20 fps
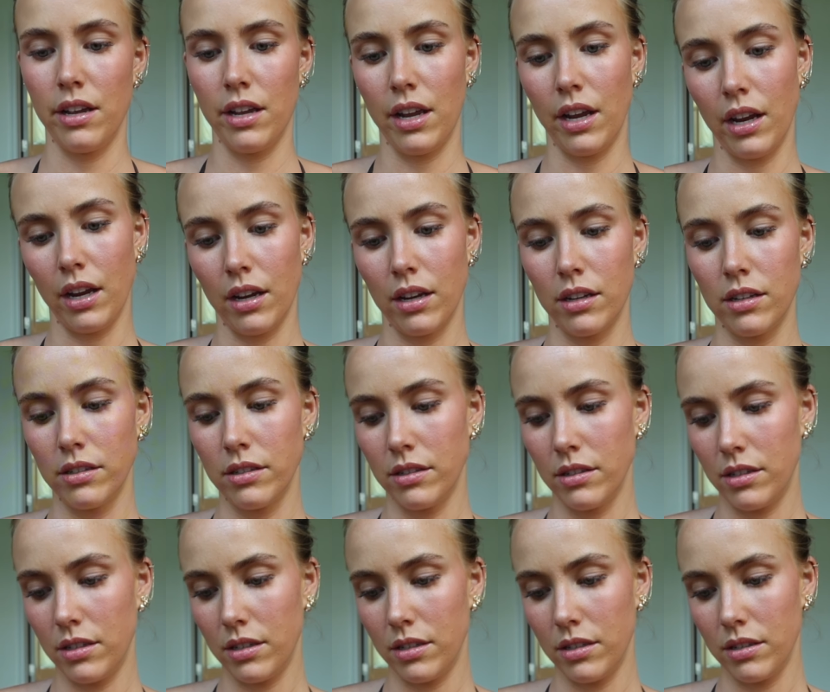
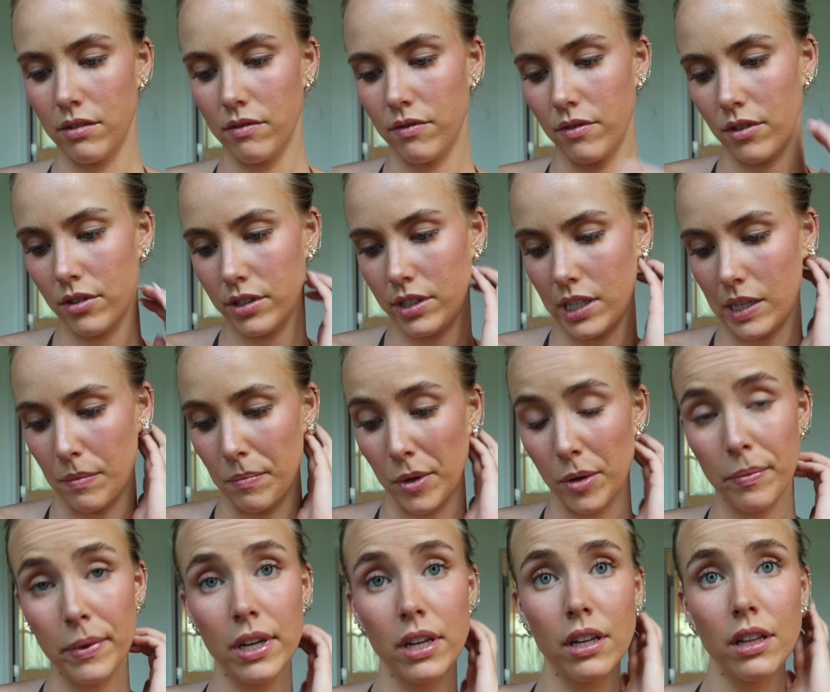and for
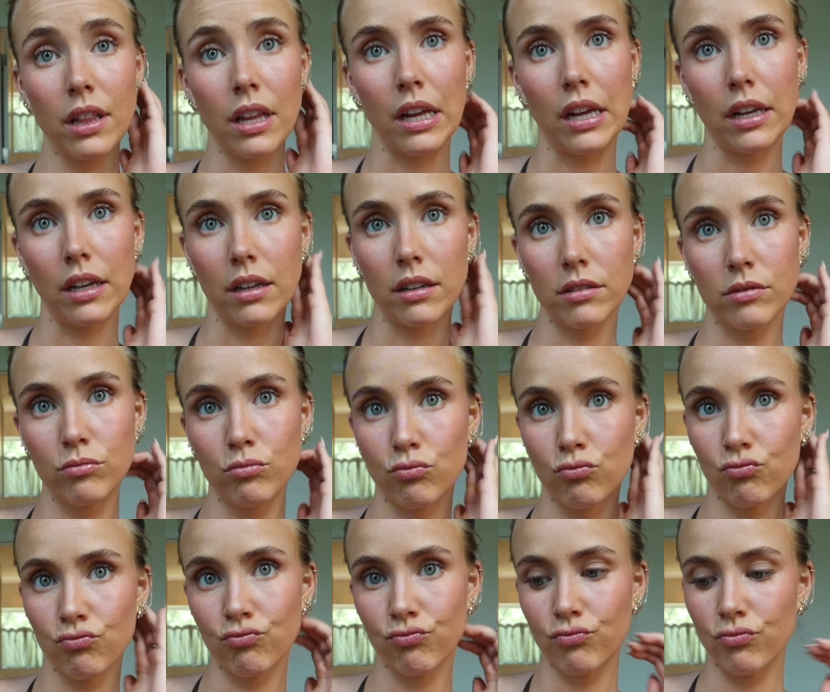Zimmerman, like
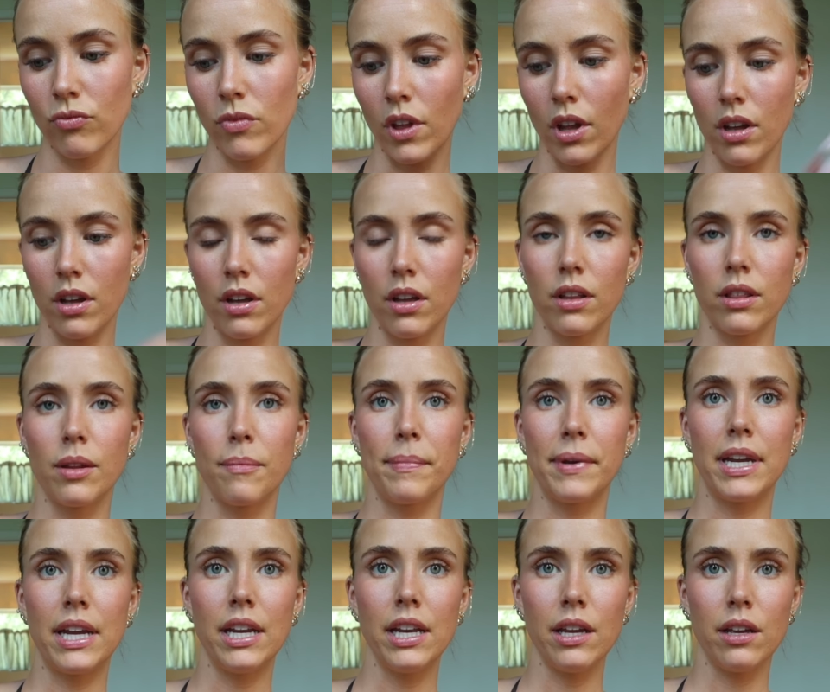
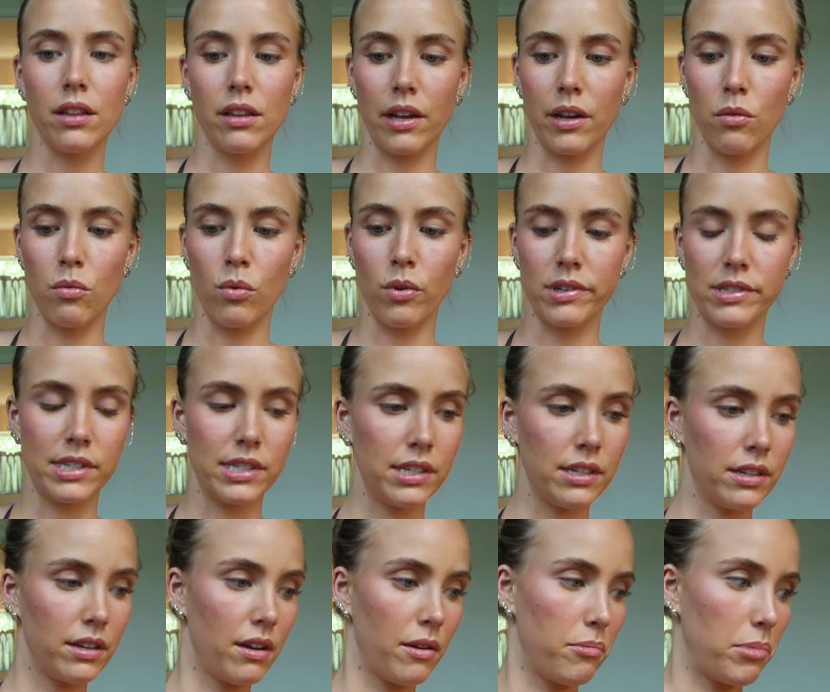bikini like
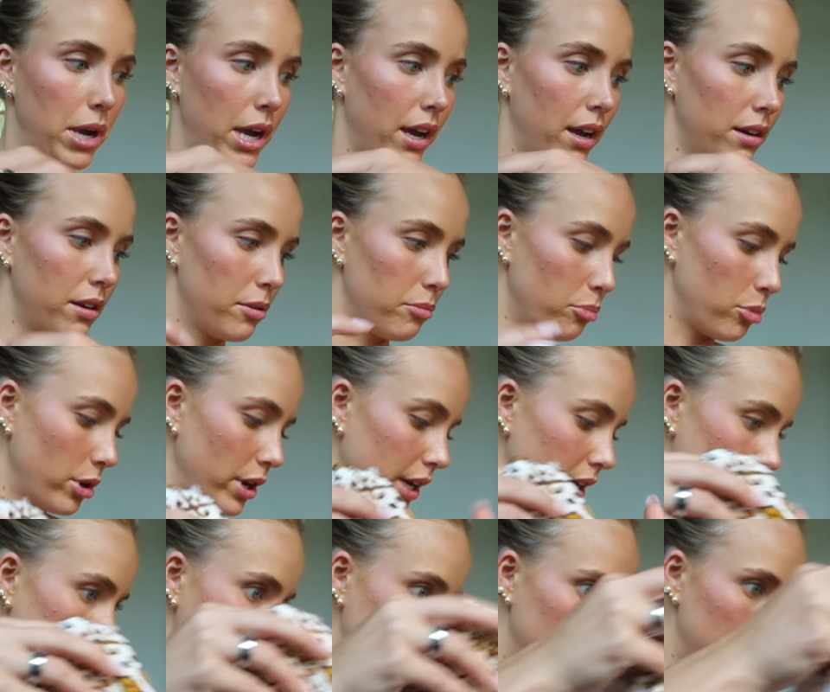wasn't a bad
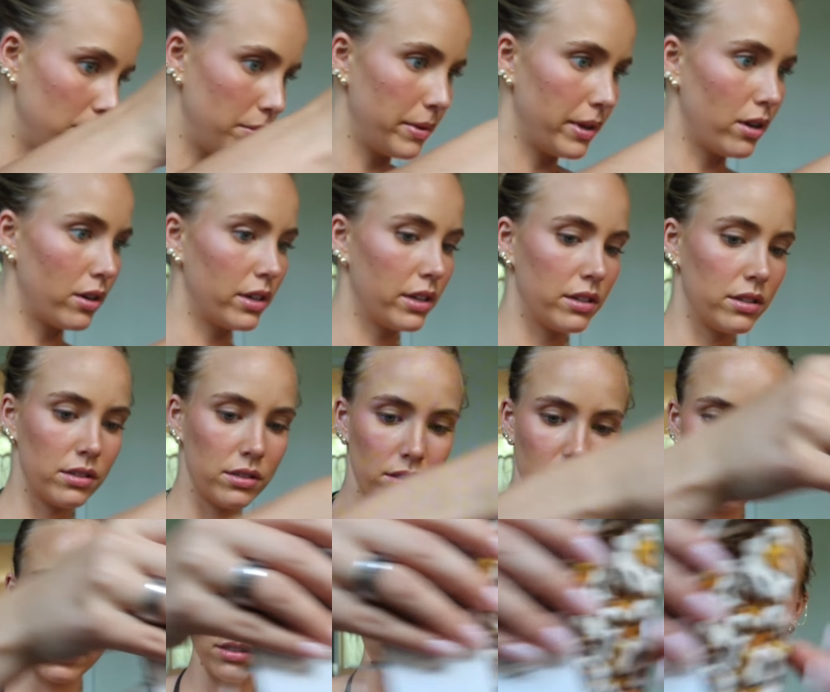price, to be
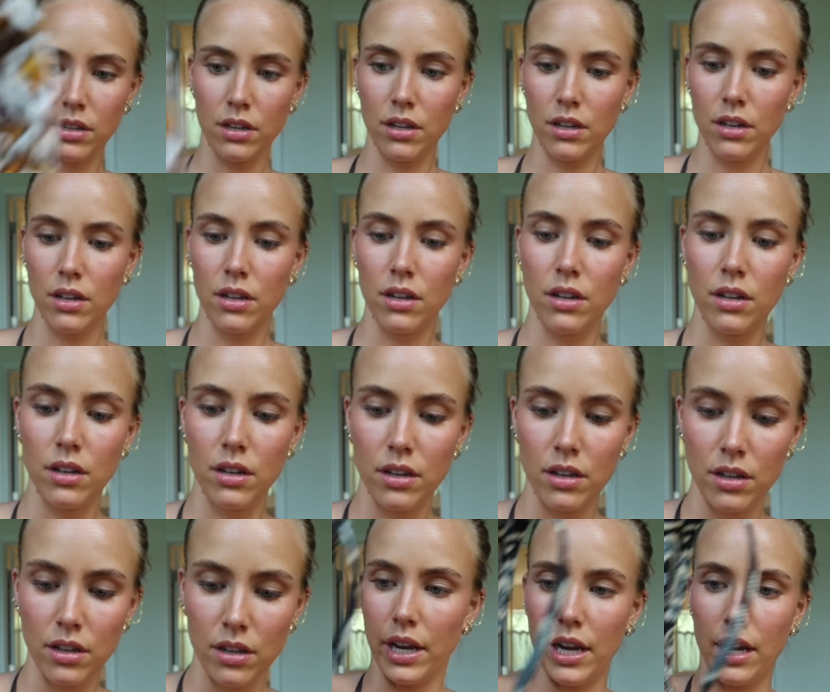honest.
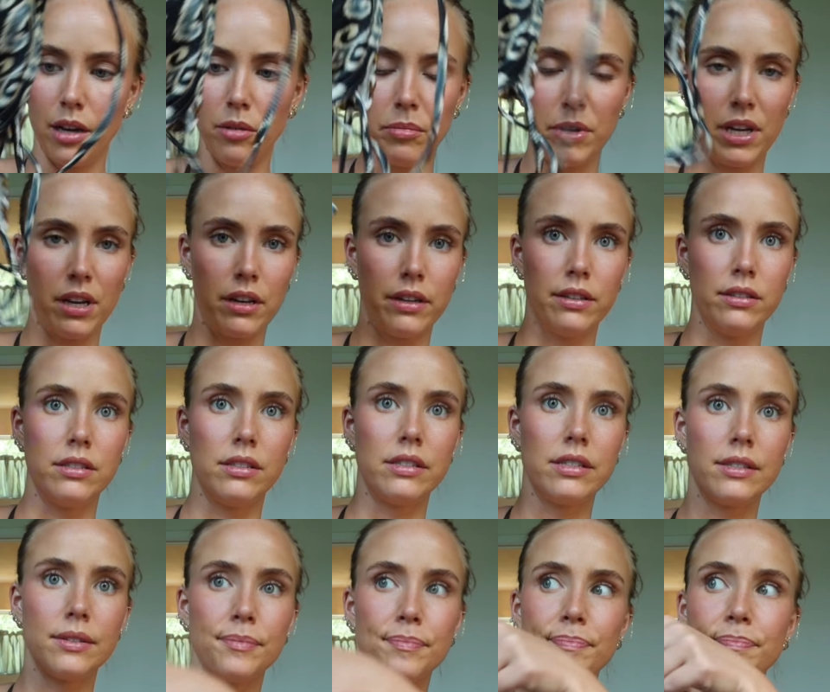And
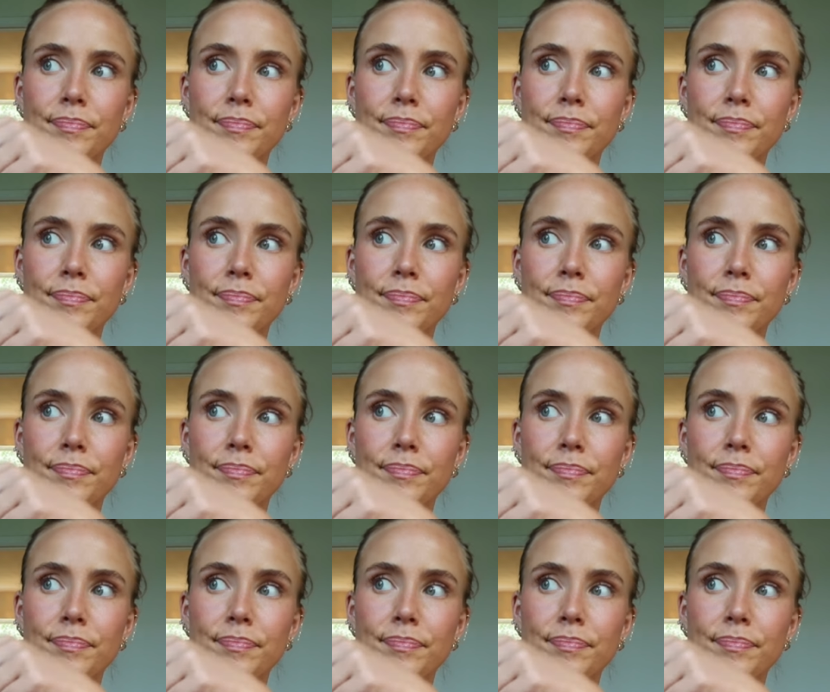because